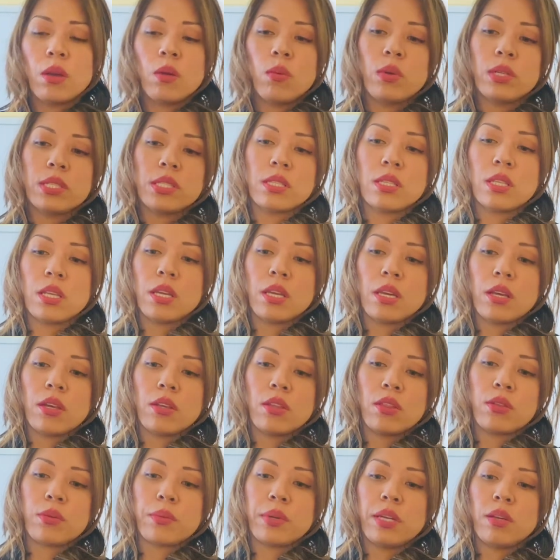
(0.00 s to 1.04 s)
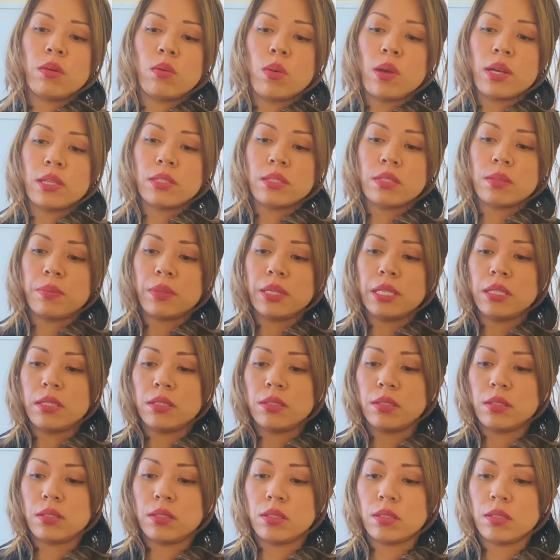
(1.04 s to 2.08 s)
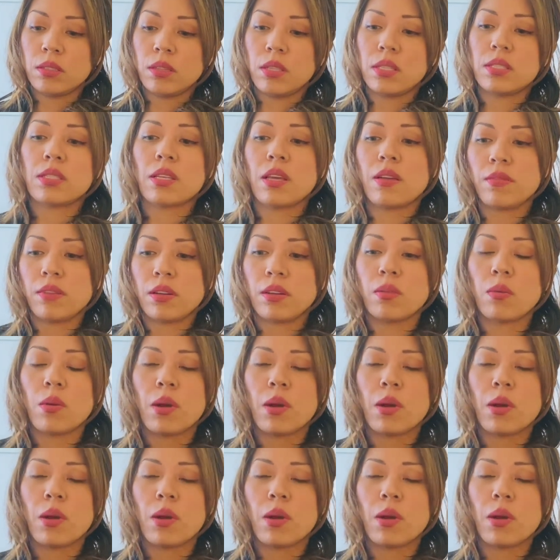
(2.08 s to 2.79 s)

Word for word: What's the uh, oh ones, please? The seven of oh